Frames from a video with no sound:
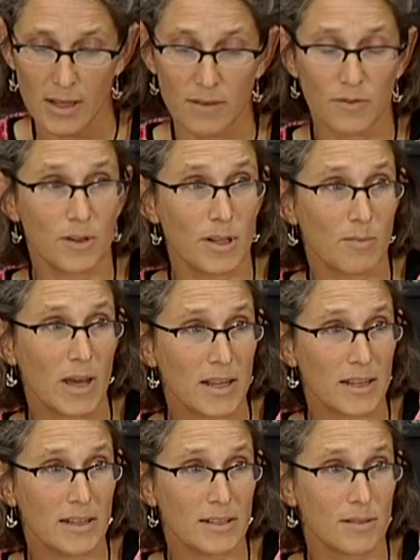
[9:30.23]
And for, in my
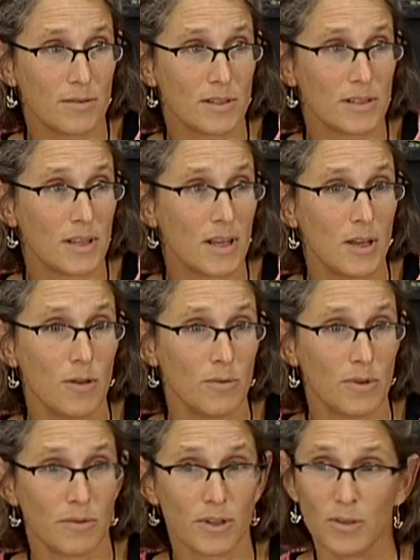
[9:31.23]
case, it was
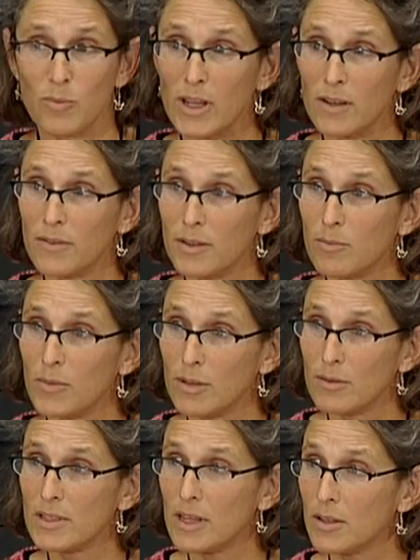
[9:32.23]
what really benefited
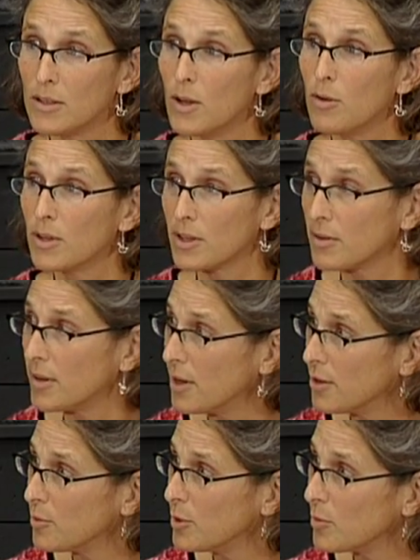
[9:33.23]
me was knowing that there are
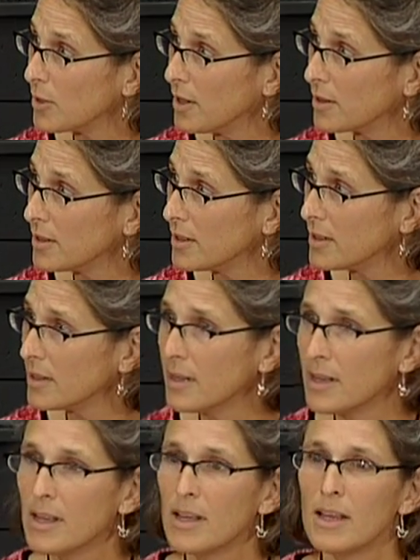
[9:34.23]
other people out there.
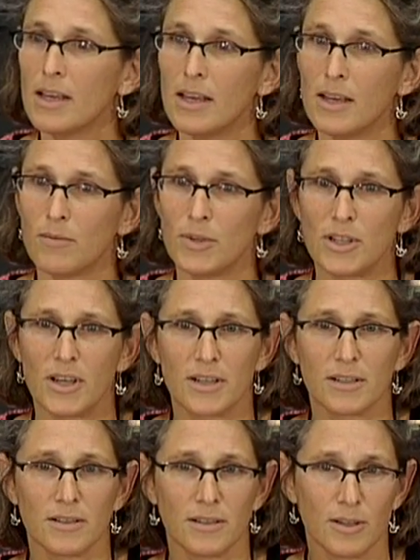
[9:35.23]
And we
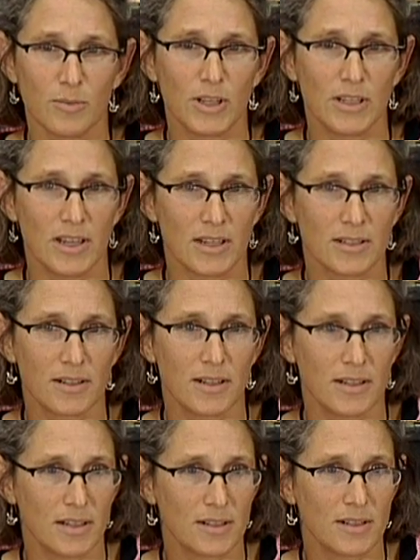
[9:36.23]
talked a little bit yesterday
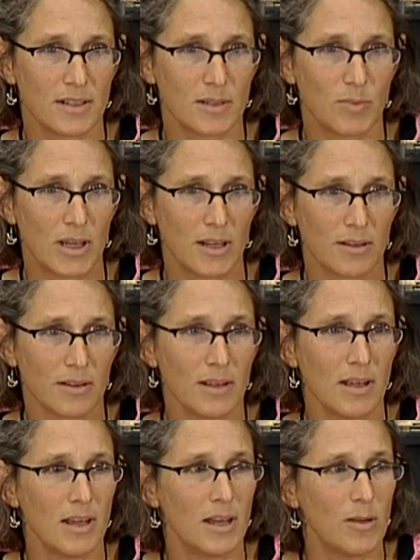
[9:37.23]
in yesterday's panel
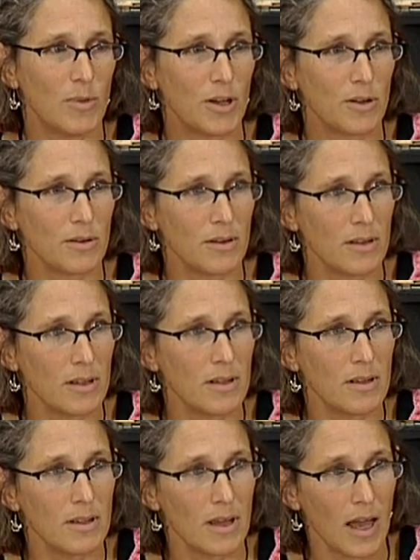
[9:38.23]
about
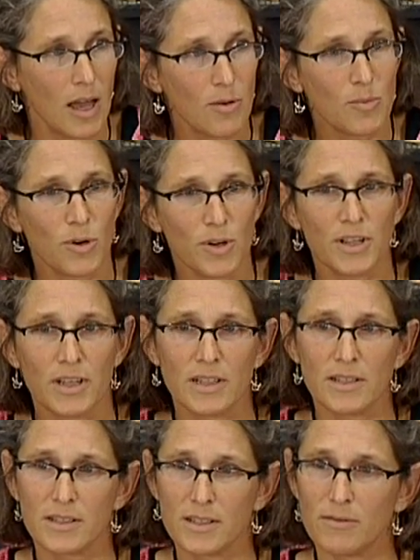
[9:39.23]
how important it
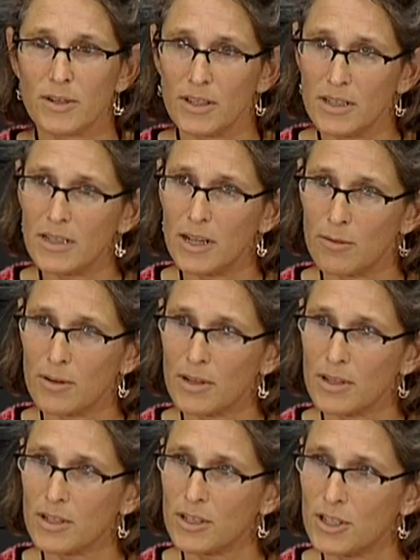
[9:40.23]
is to really
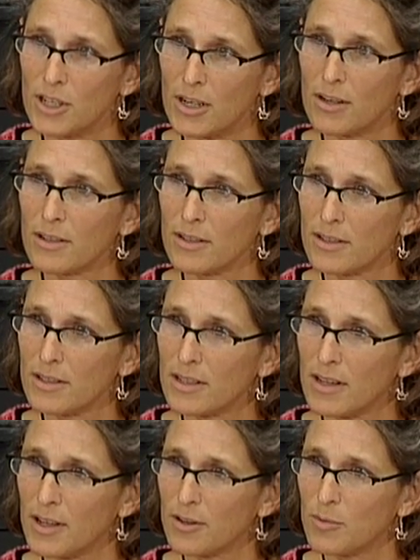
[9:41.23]
network and share and listen
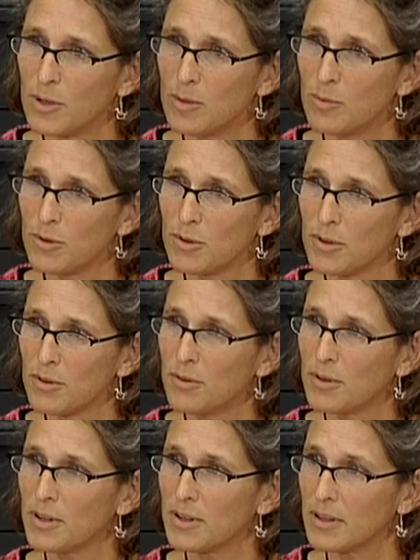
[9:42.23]
to other people
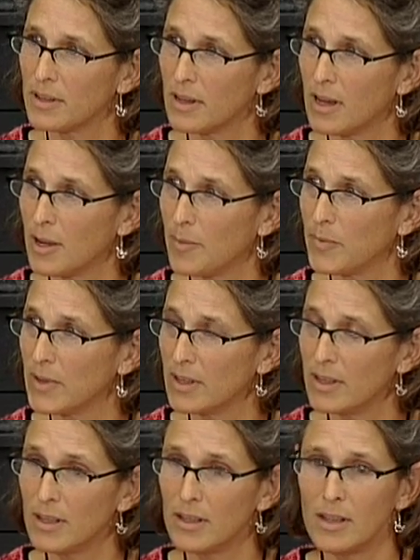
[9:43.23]
who are um,
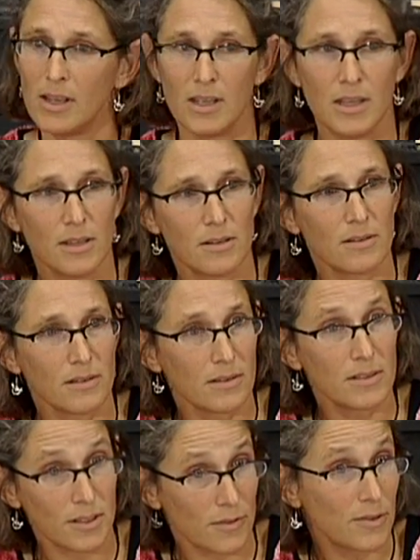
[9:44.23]
either
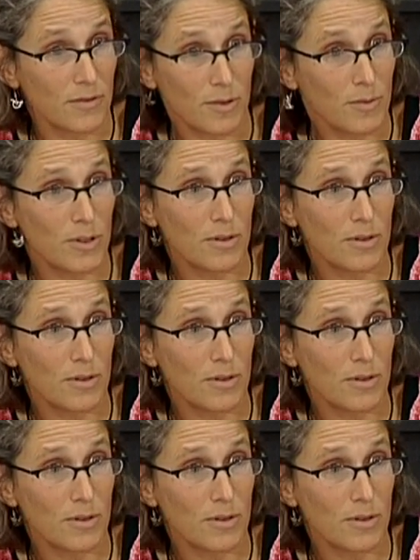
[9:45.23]
look different from